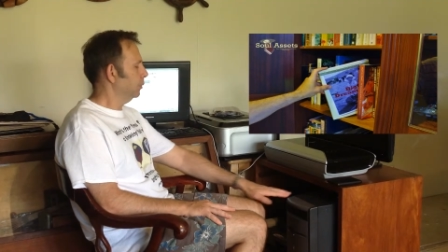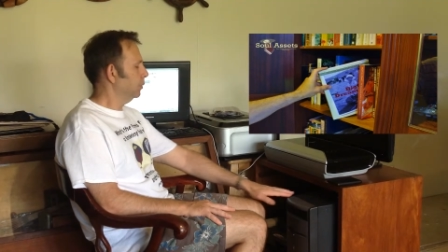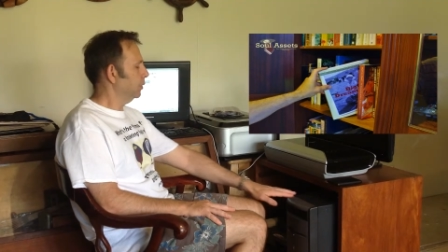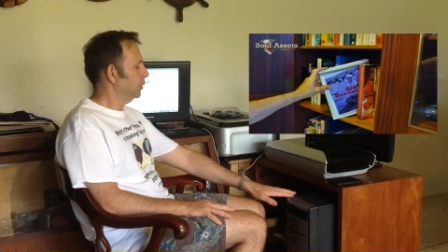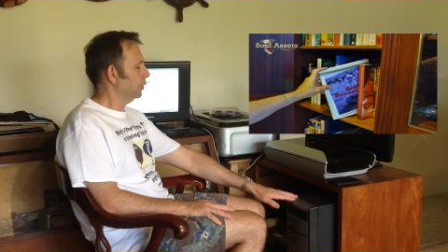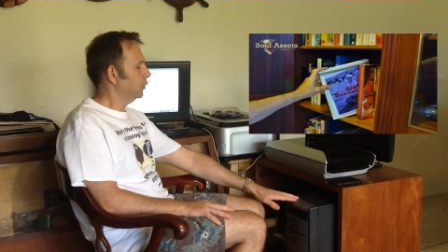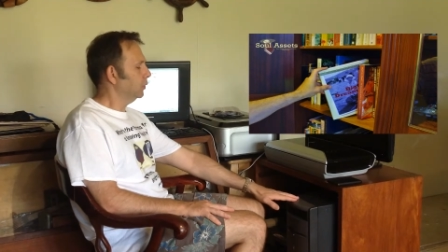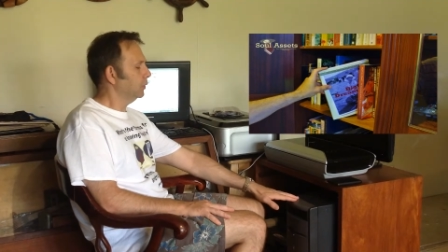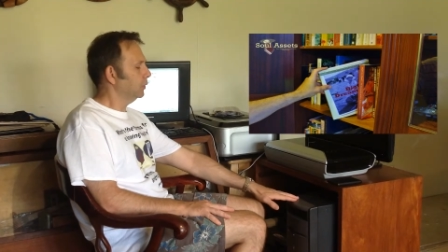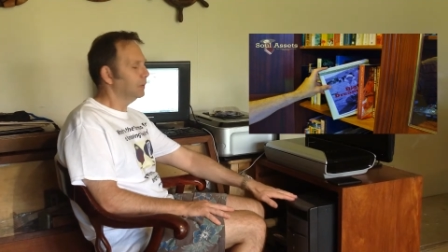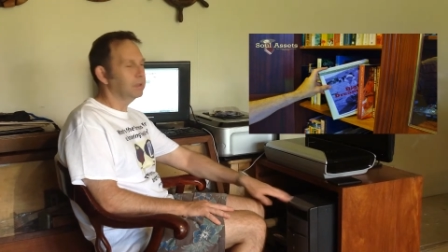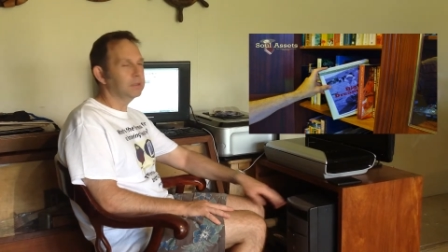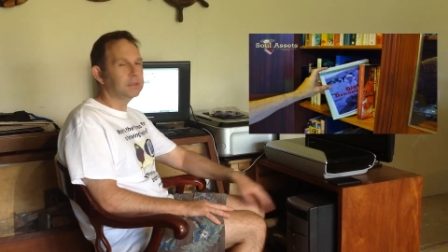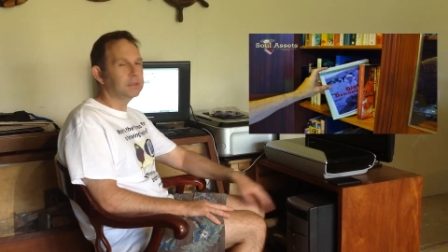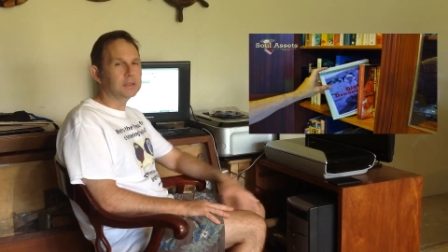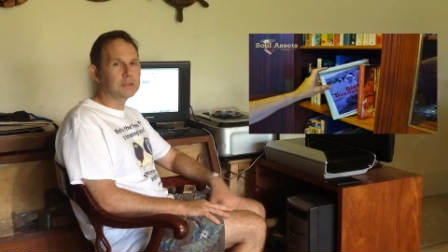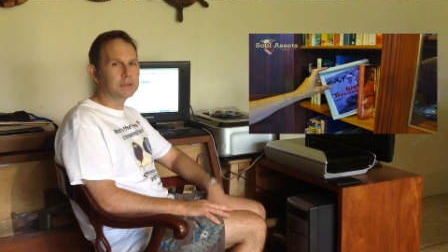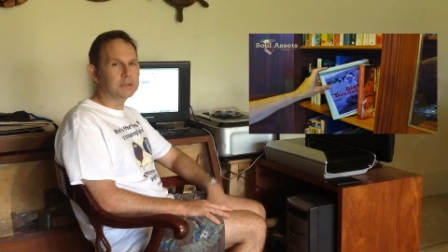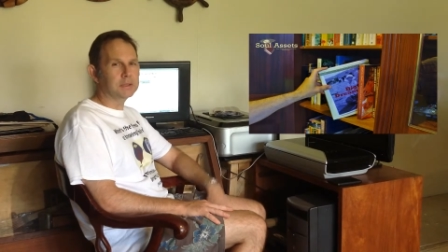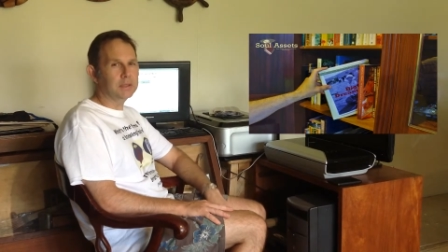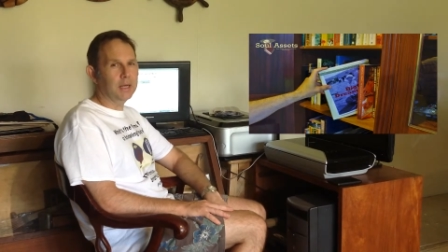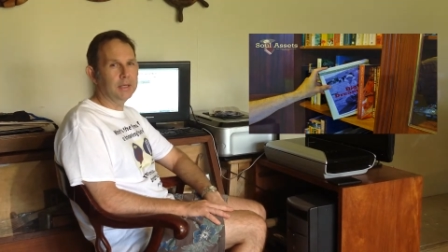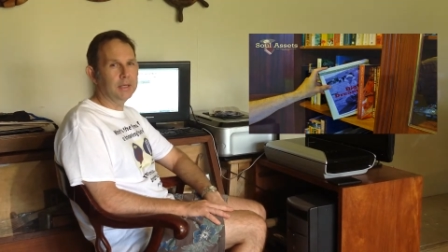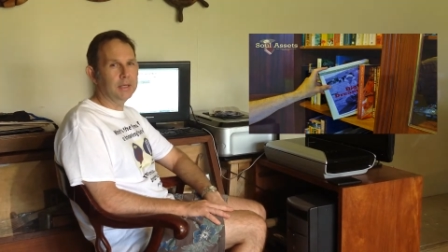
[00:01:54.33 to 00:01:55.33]
but because
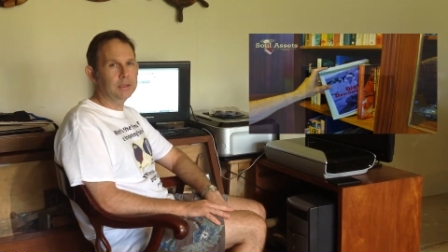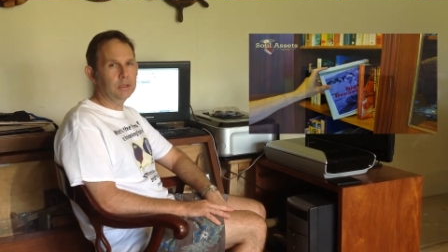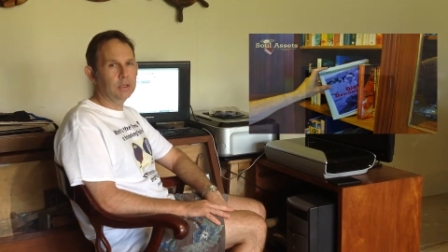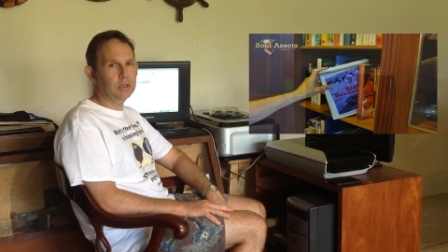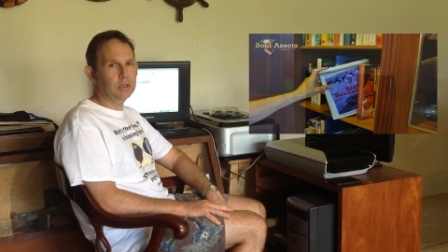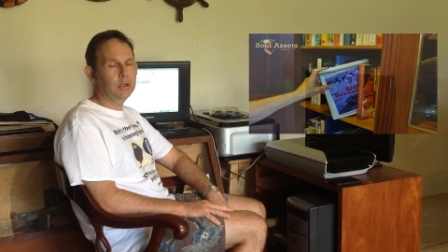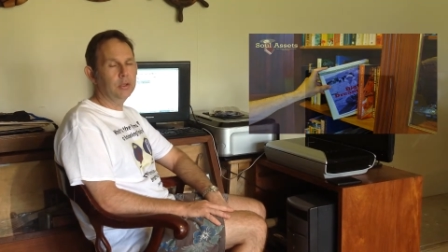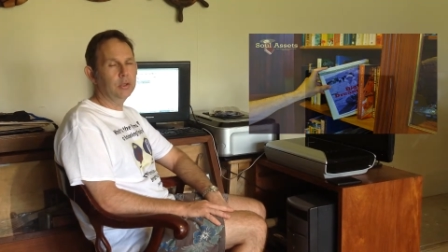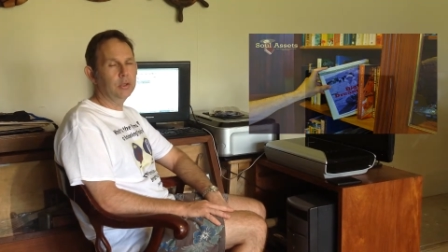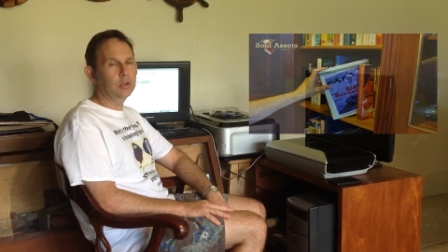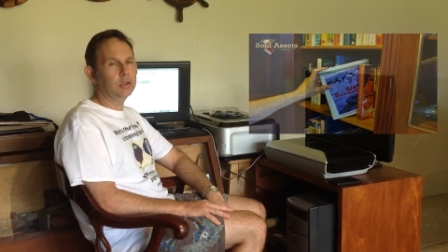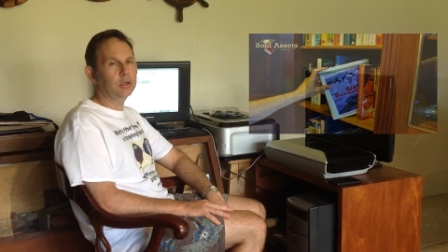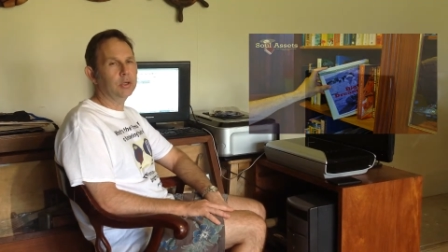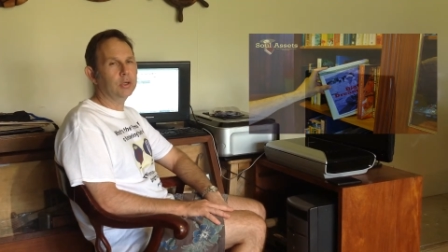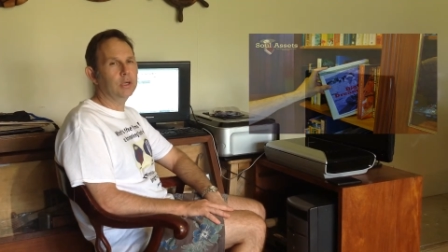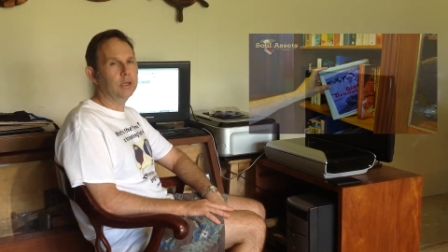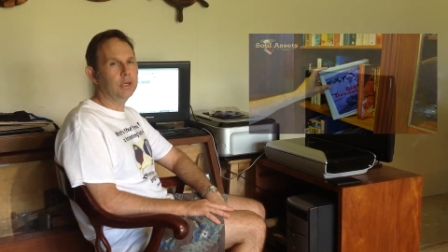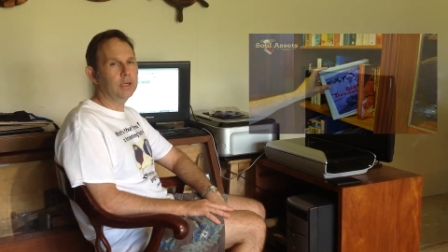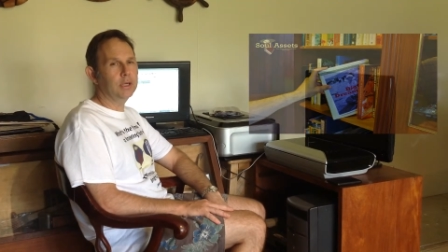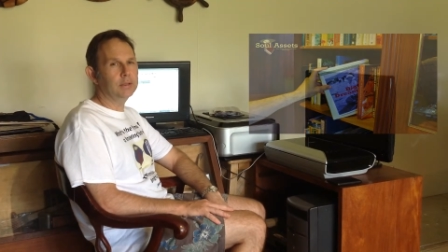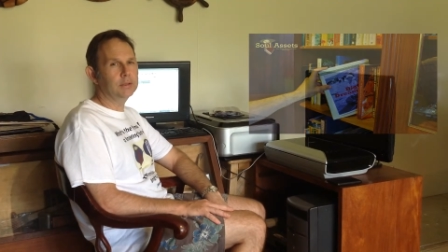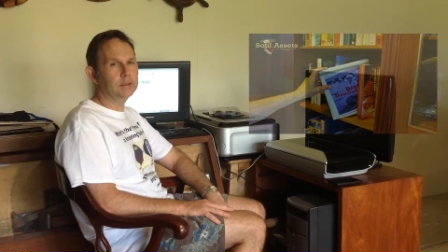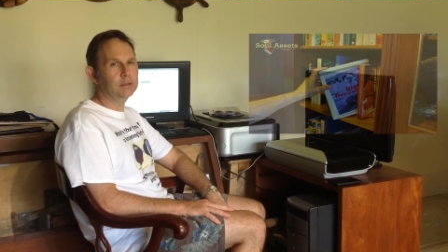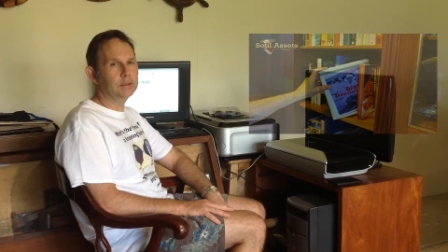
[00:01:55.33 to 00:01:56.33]
this is standalone and not
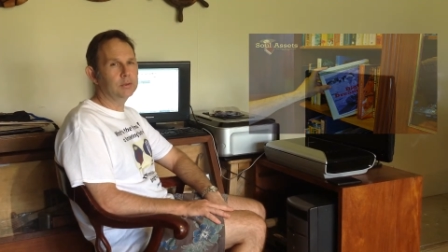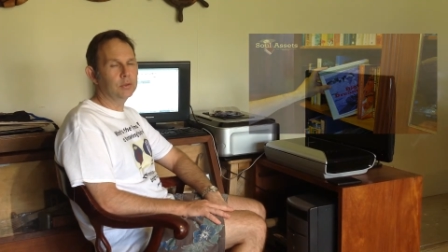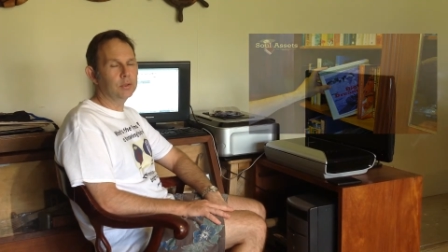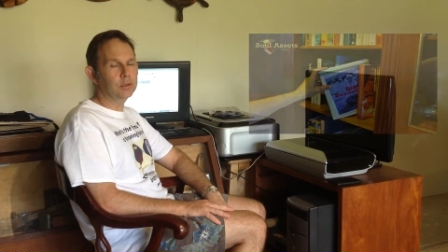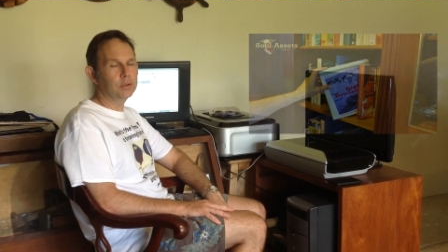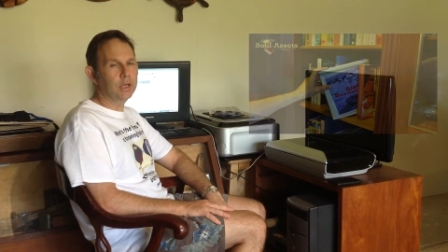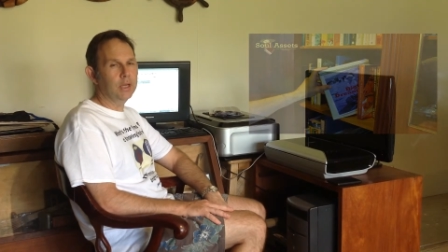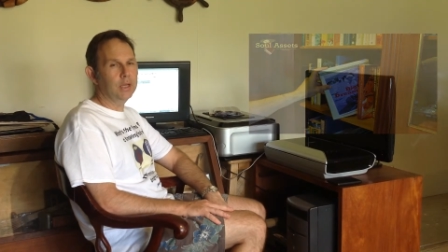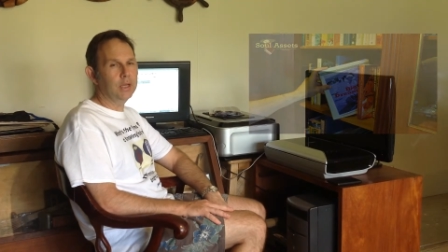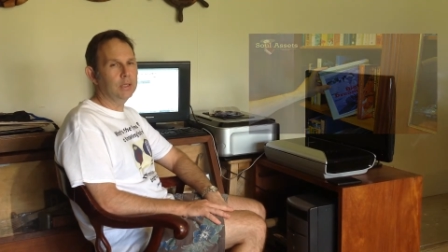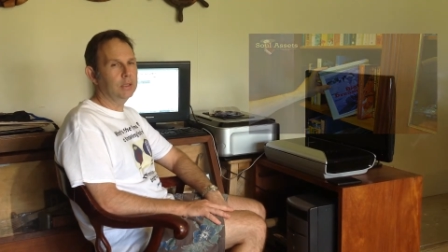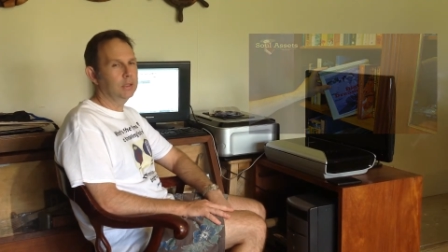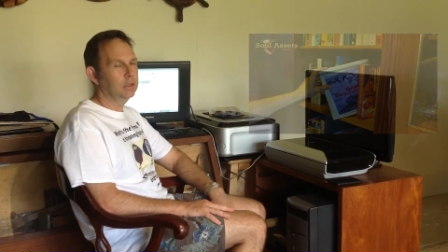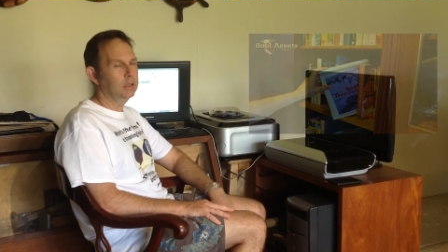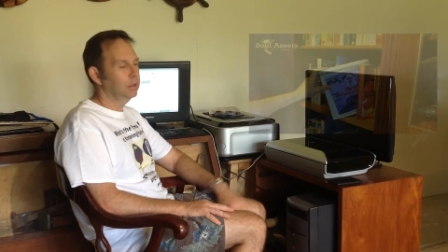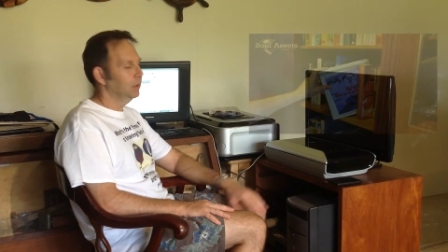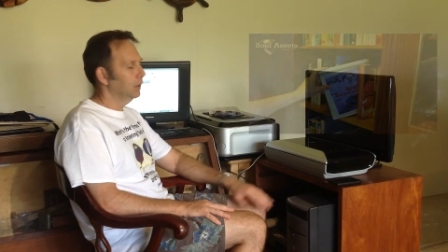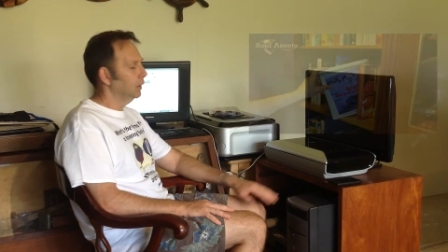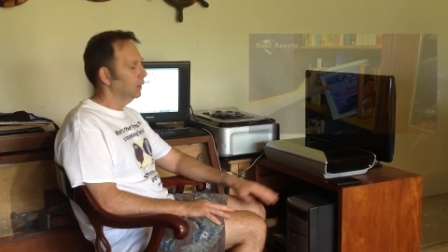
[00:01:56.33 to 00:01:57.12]
connected to the net,